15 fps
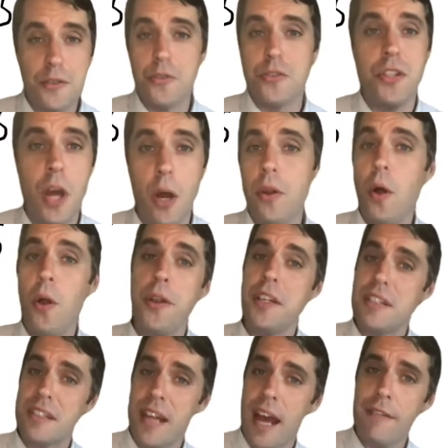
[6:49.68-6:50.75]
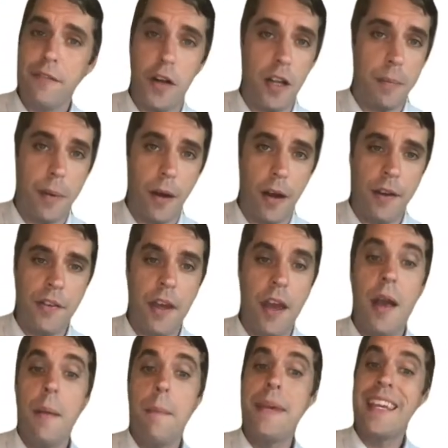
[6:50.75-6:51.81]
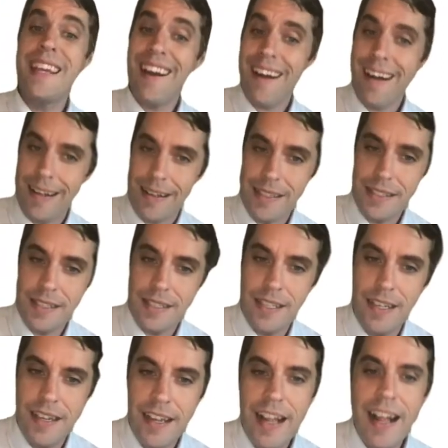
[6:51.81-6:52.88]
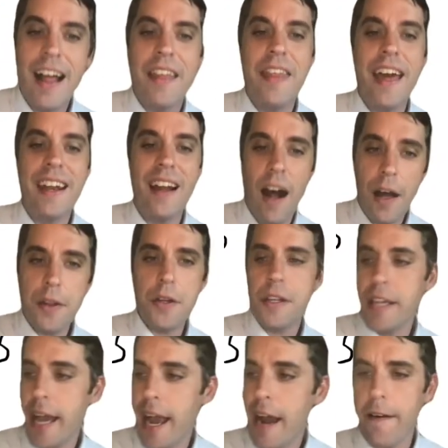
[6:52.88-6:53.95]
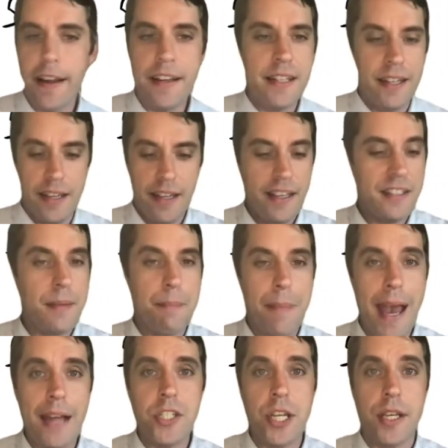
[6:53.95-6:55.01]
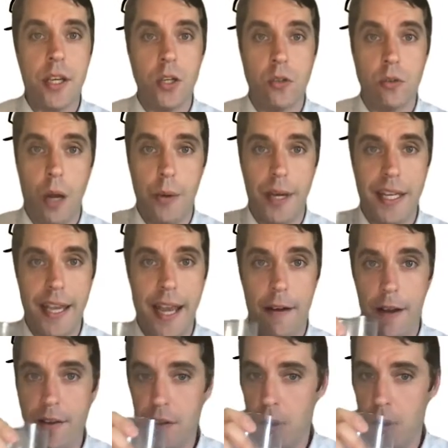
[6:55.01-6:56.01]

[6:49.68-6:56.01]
no, the whole thing does not fall apart, because that other carrot is a magic growing carrot.